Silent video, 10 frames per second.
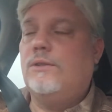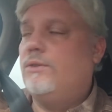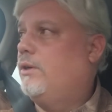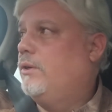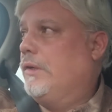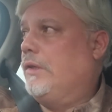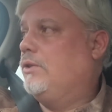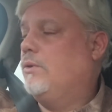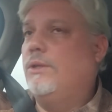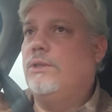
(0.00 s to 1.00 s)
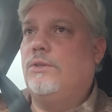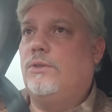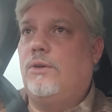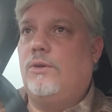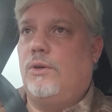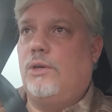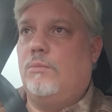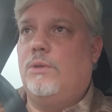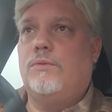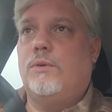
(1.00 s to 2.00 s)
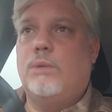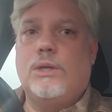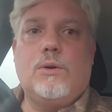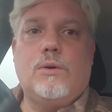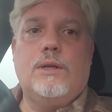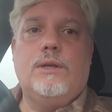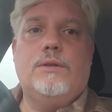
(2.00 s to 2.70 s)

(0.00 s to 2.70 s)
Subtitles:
So there's always a strong argument for Bitcoin,